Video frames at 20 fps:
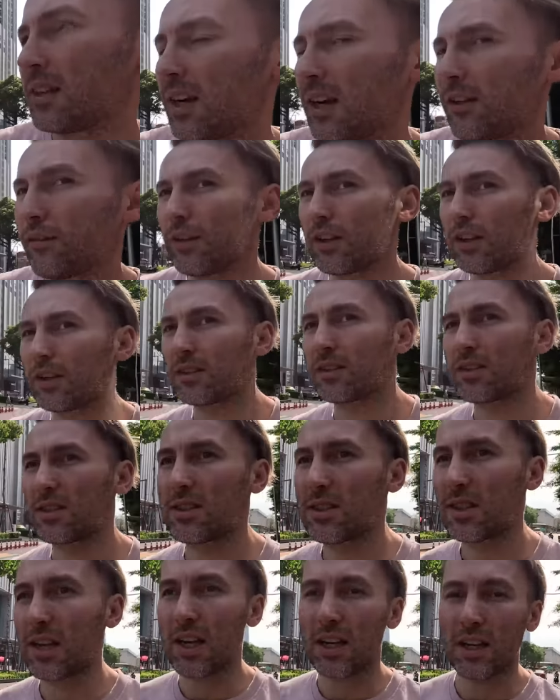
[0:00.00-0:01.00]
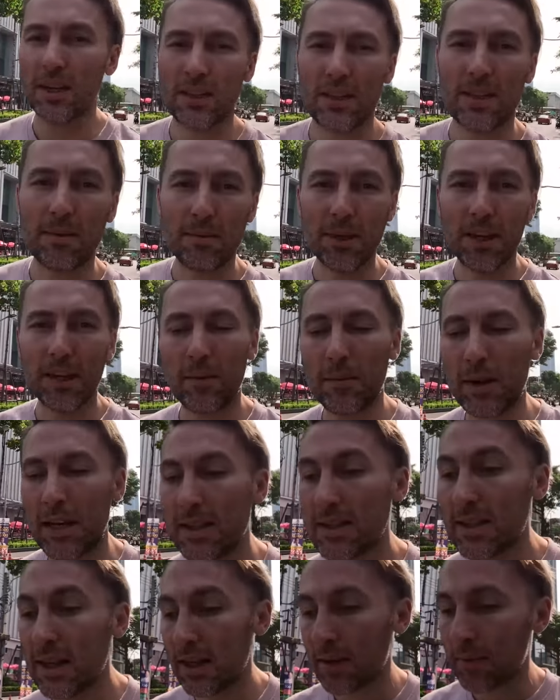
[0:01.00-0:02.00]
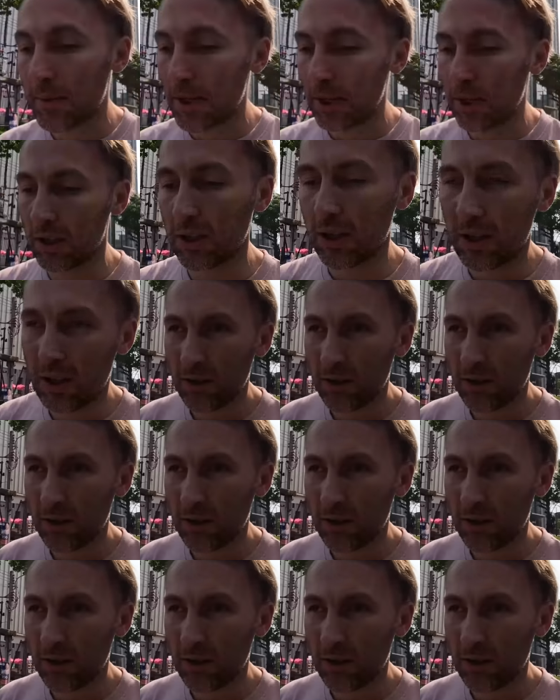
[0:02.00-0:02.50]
I feel there's uh, something amazing about